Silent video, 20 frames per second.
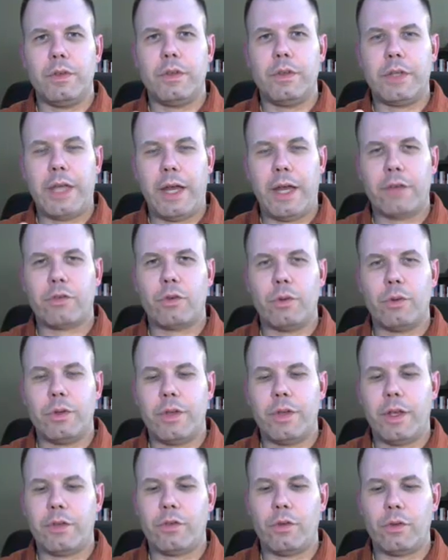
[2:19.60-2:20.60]

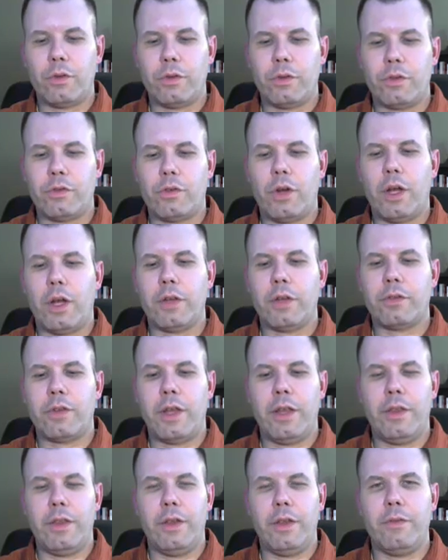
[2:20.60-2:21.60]
gastrointestinal distress,
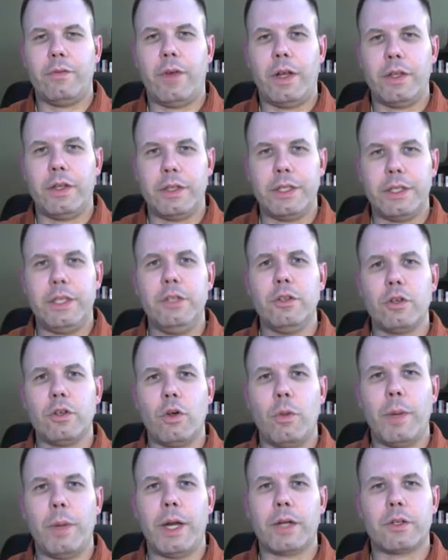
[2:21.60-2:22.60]
and then finally
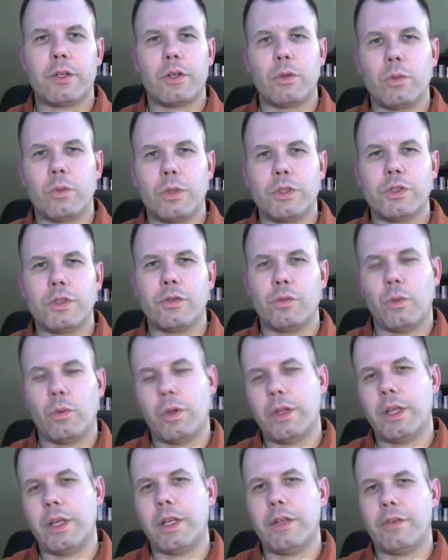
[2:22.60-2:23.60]
Helicobacter, which is one
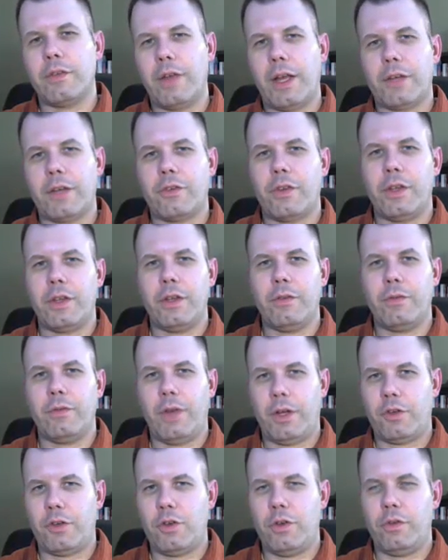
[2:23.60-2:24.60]
that is actually an
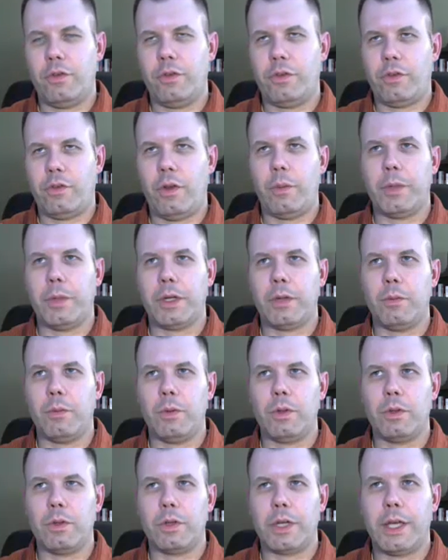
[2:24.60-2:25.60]
infection of the stomach, and
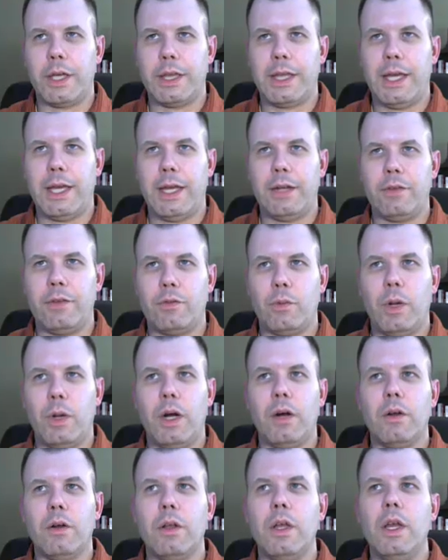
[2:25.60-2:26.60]
we'll look at that as
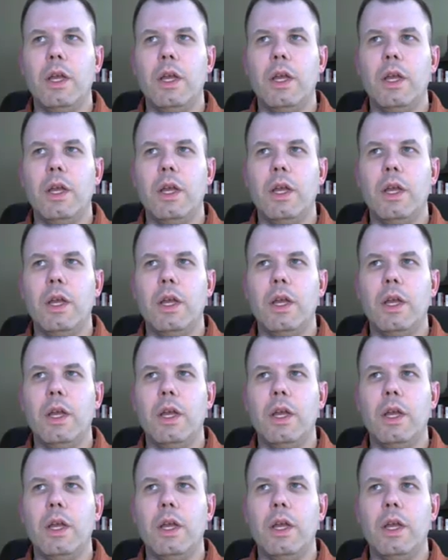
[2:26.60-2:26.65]
well.